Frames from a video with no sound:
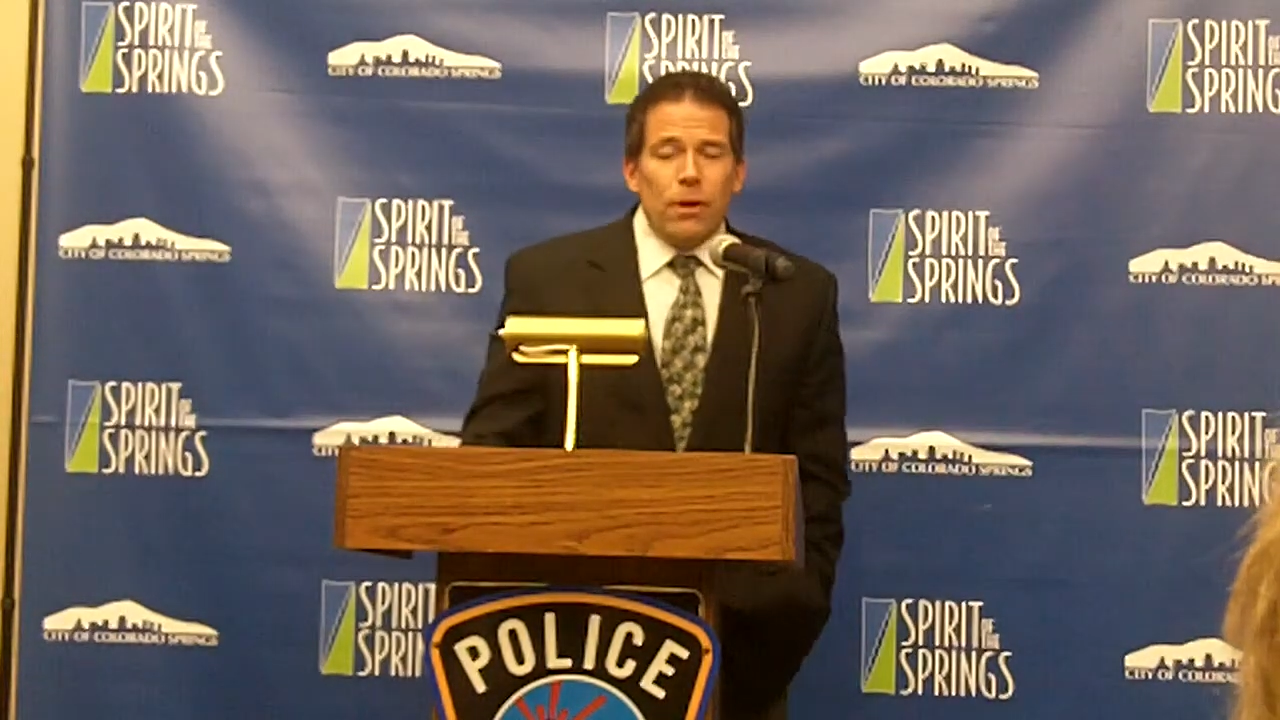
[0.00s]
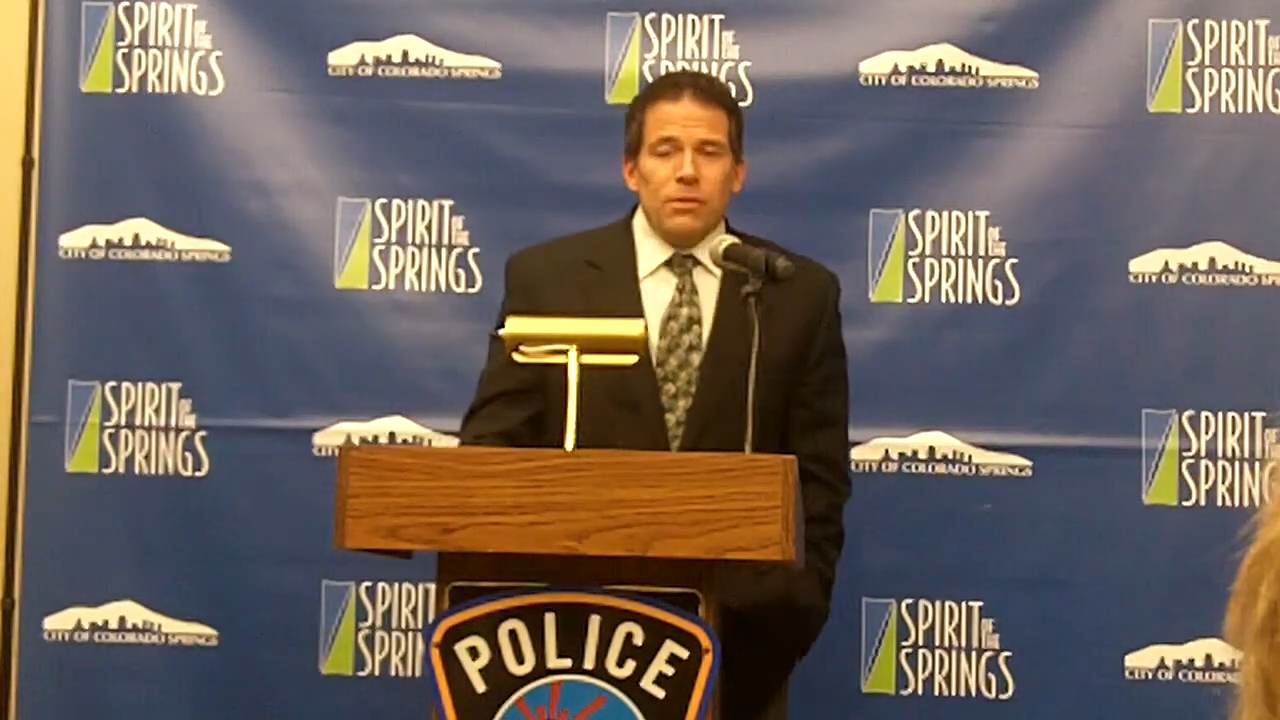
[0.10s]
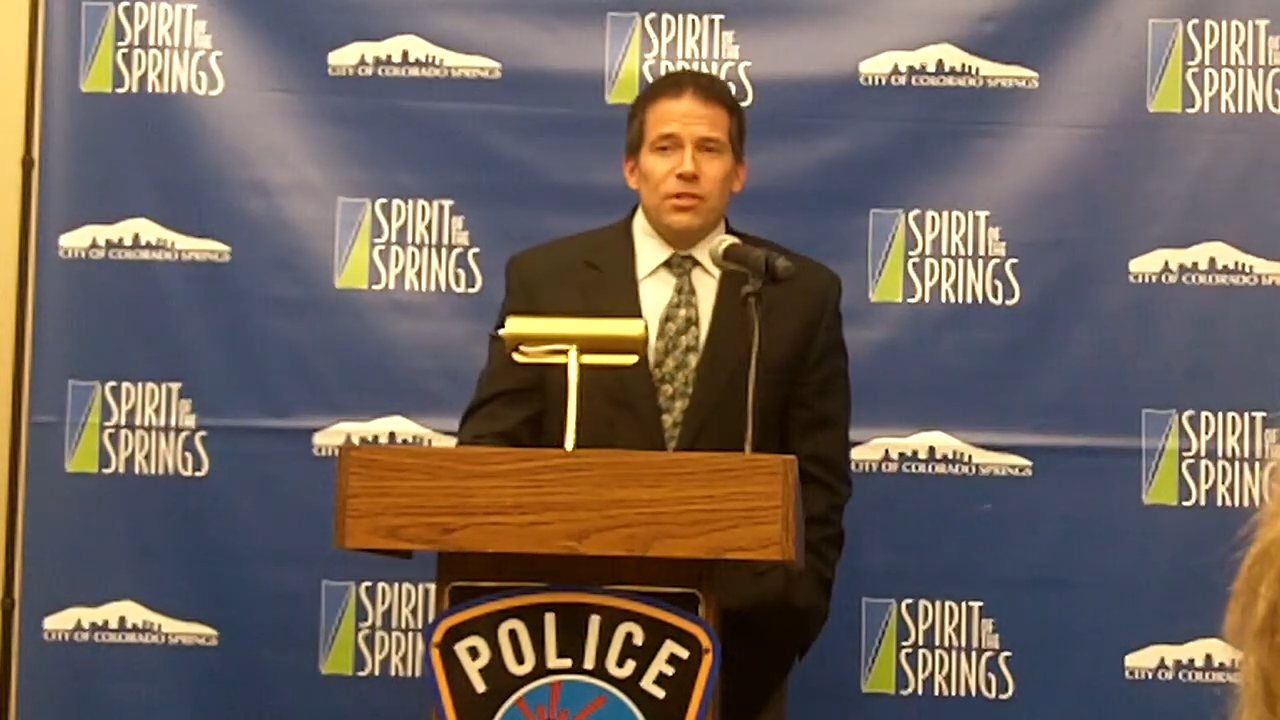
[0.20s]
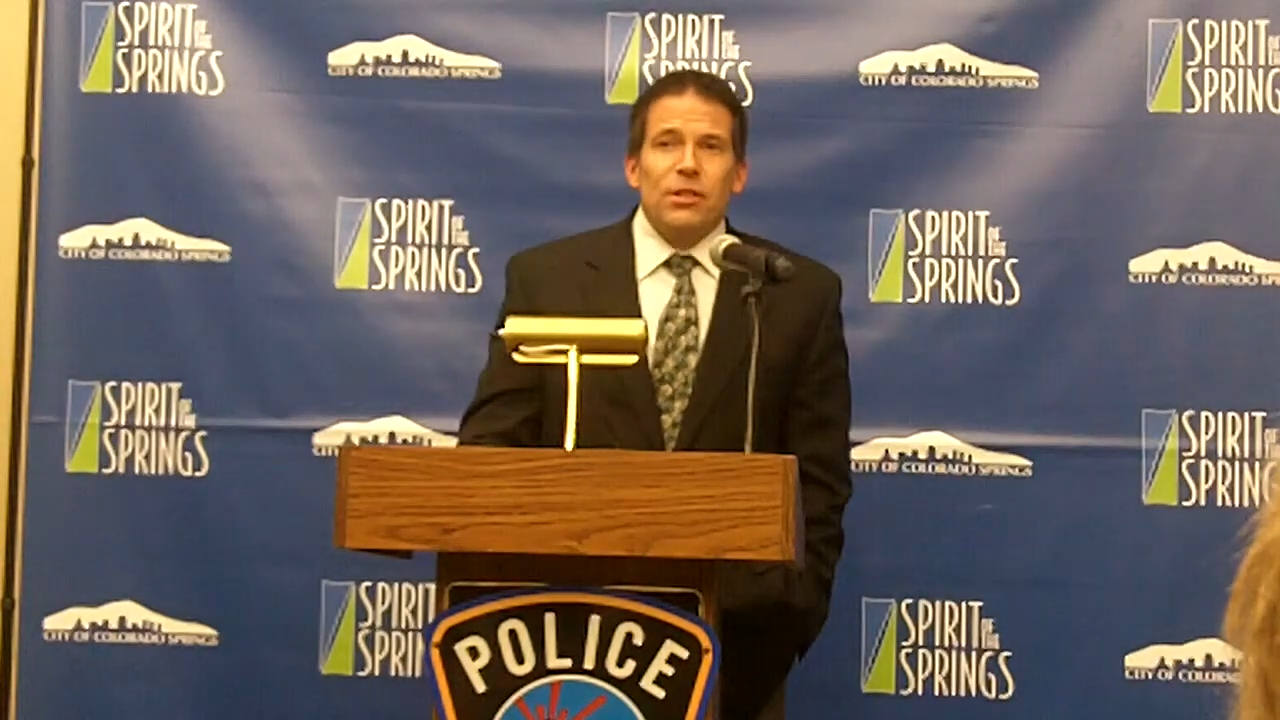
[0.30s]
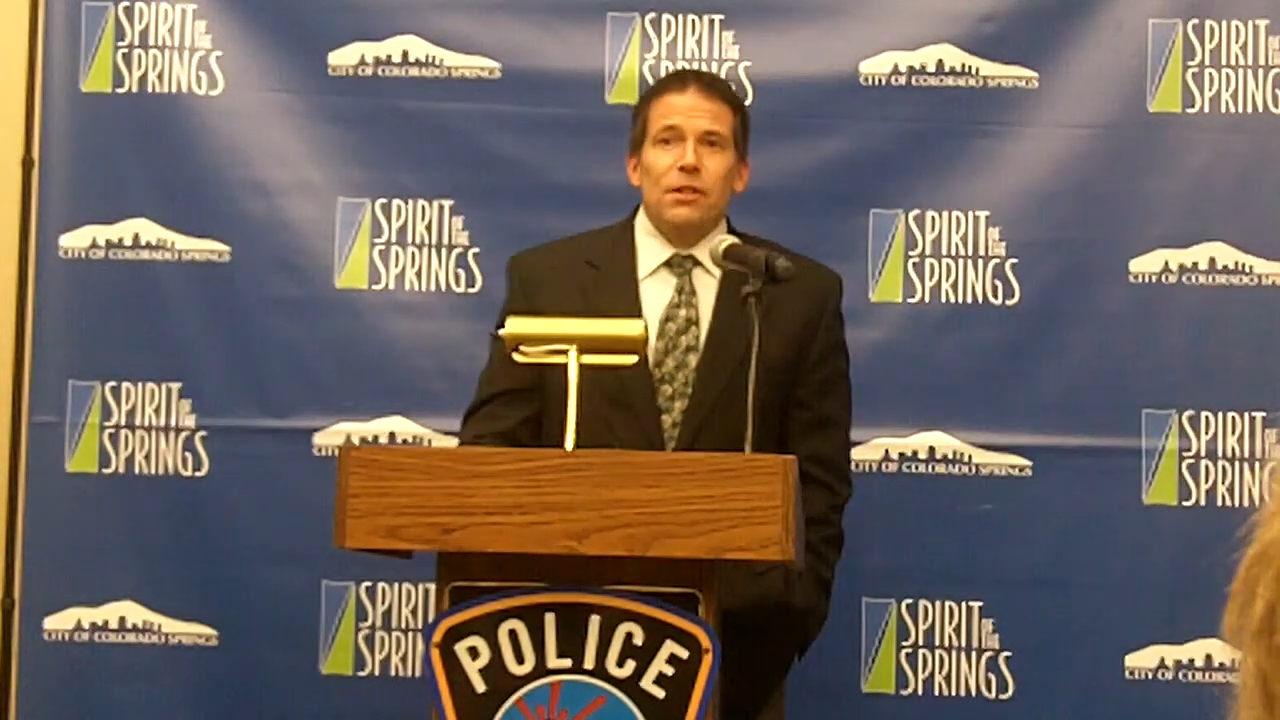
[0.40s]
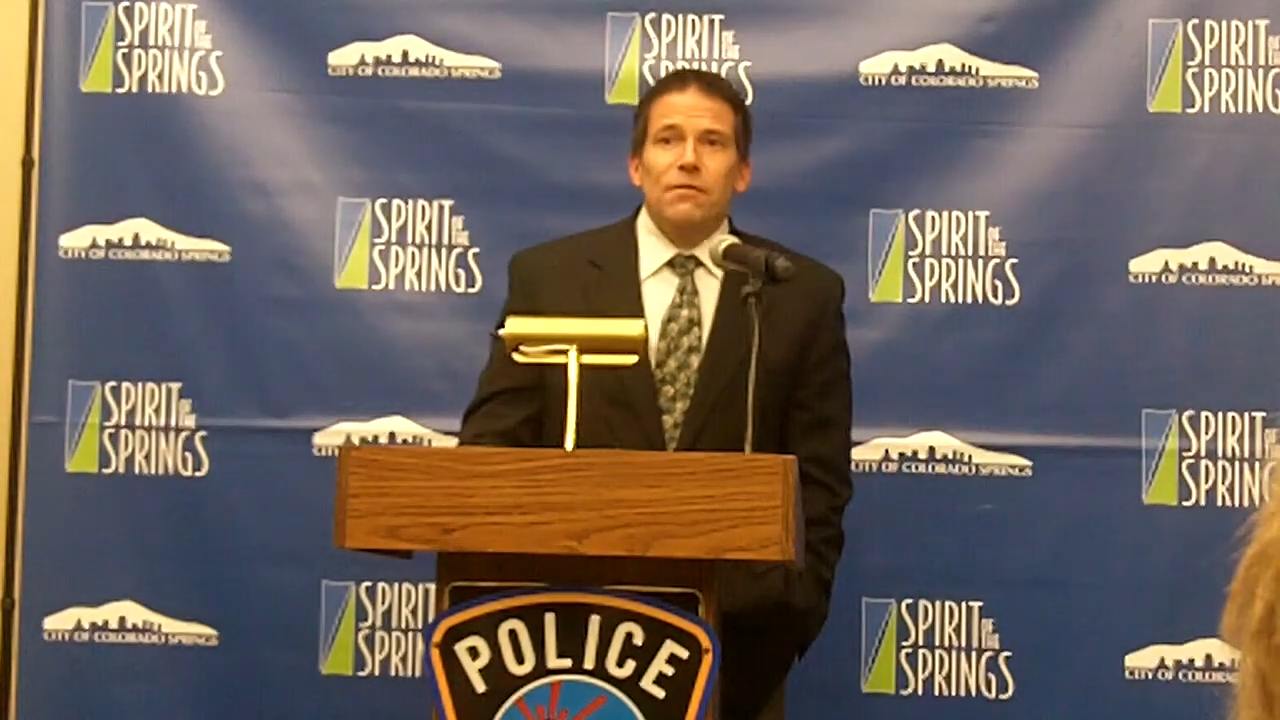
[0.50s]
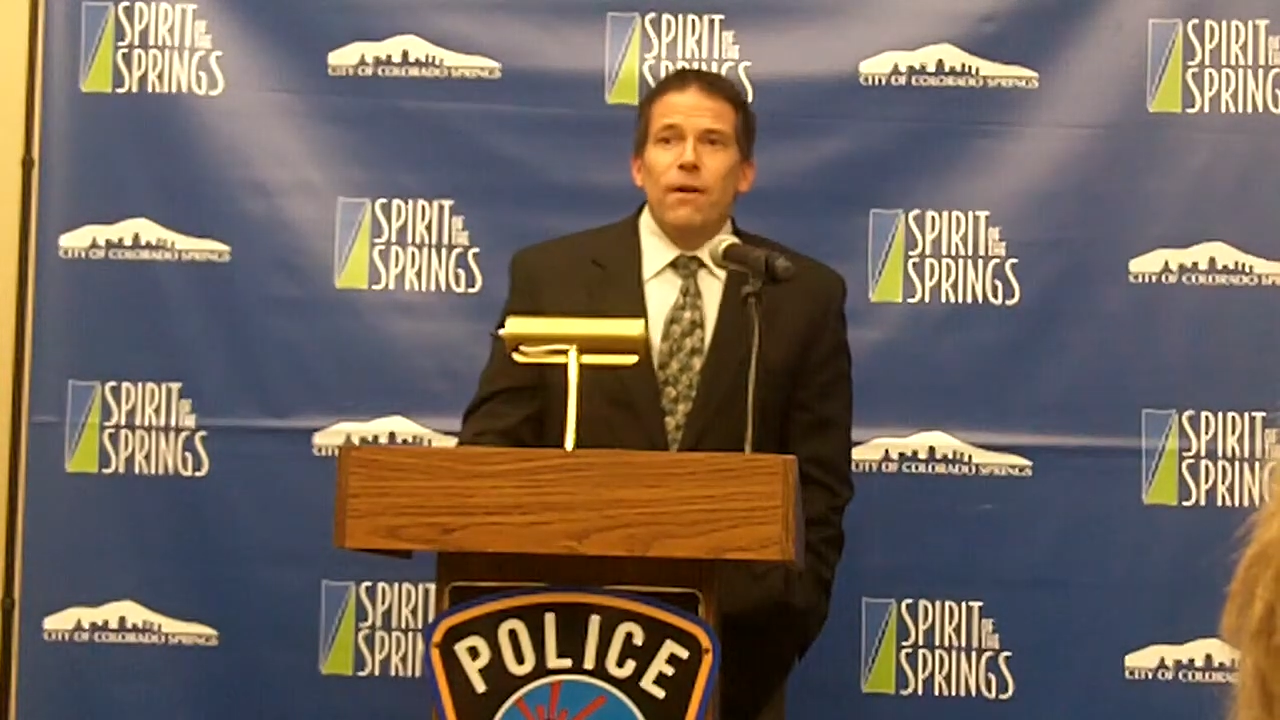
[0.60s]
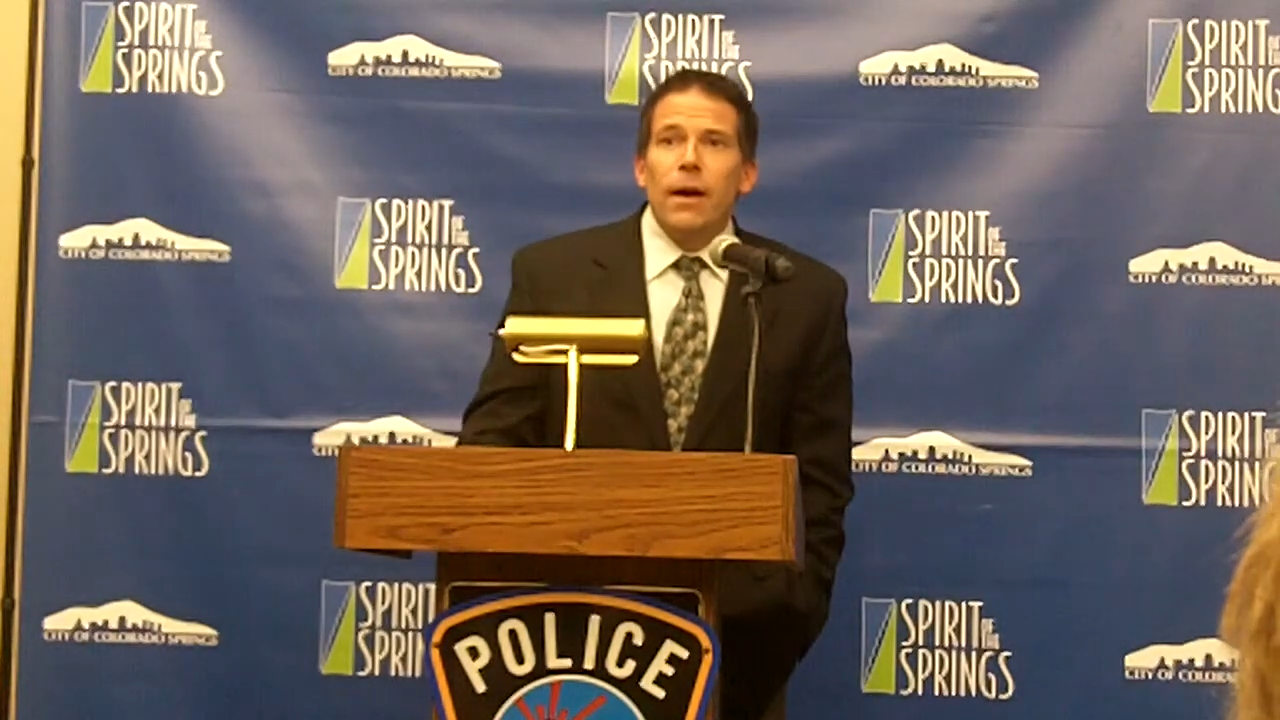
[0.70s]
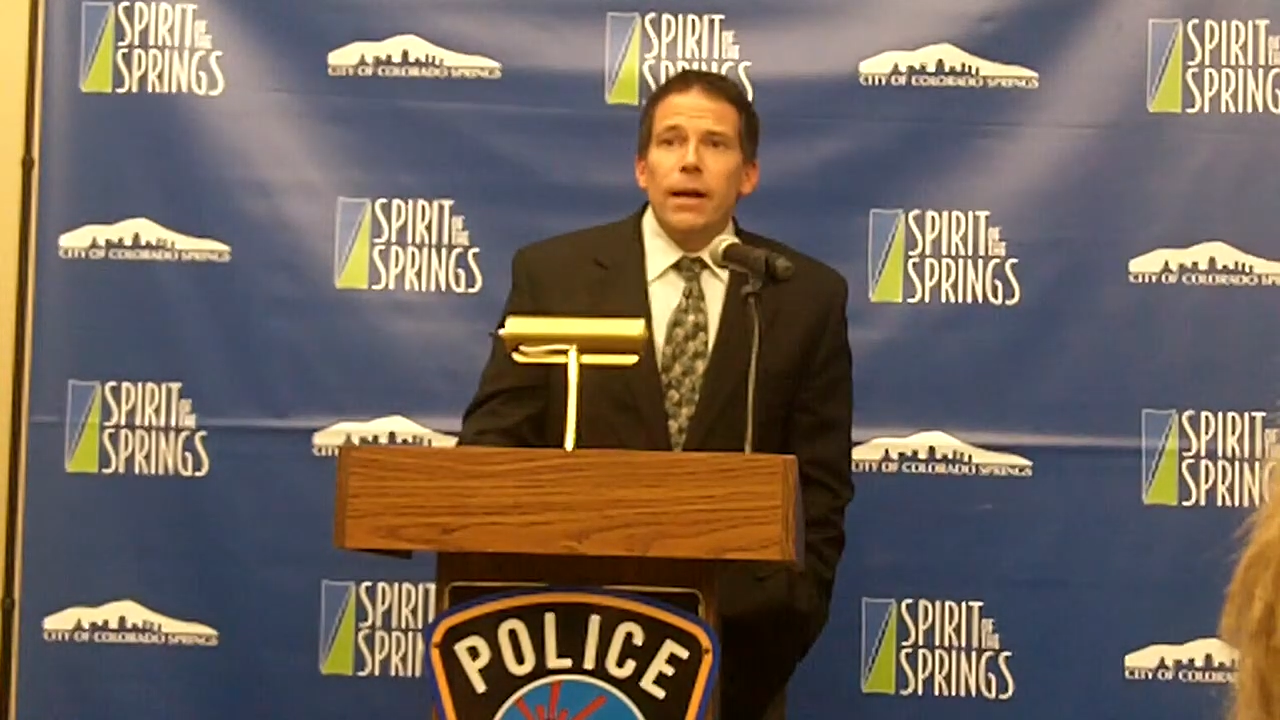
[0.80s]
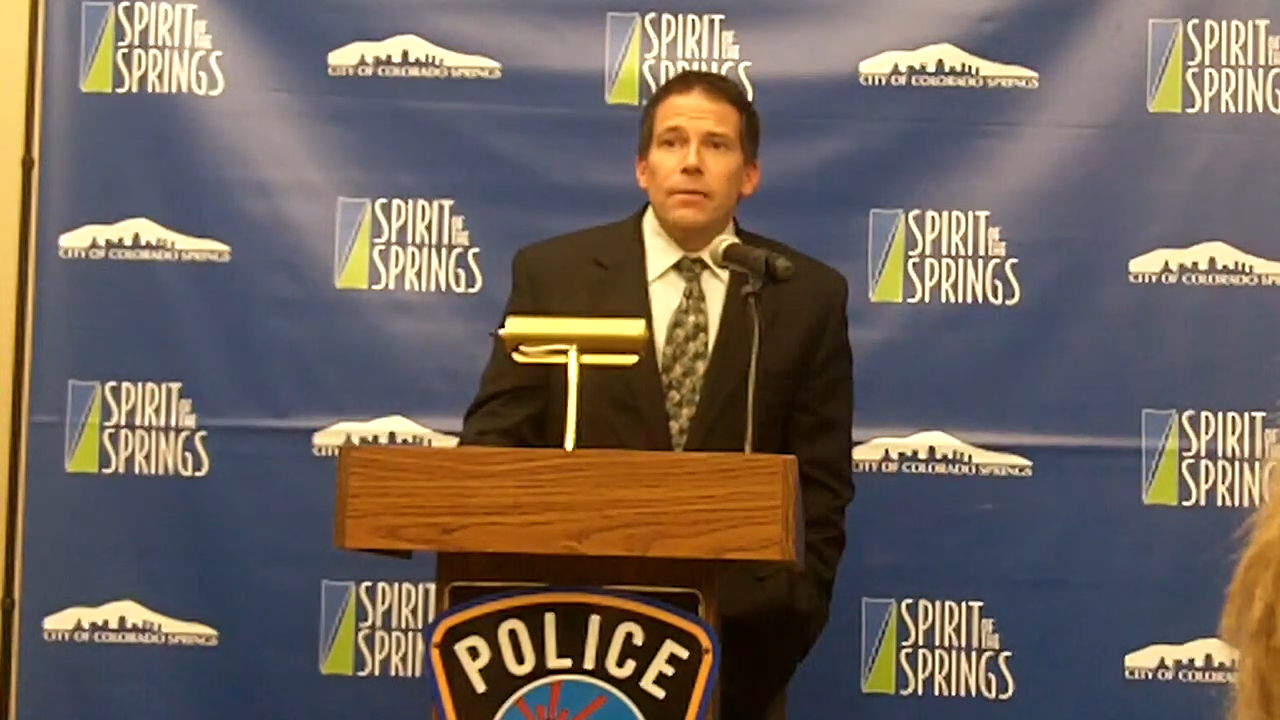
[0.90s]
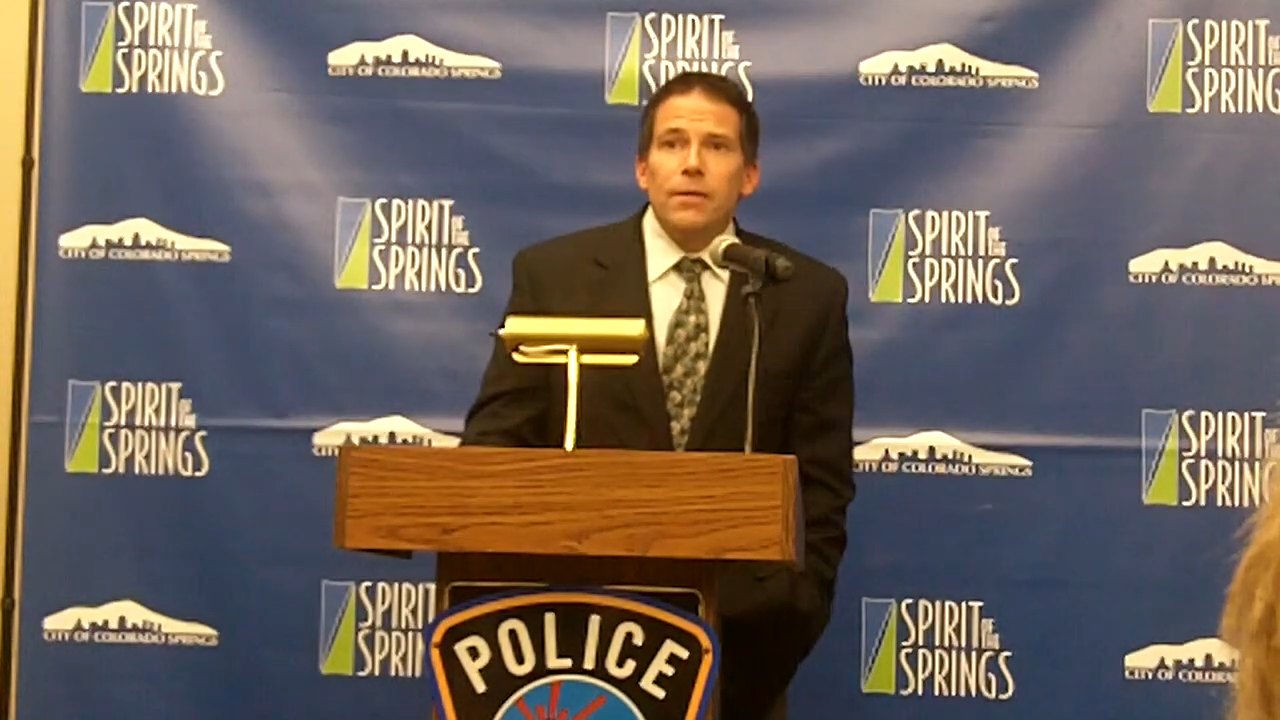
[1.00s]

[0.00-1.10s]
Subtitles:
solidifying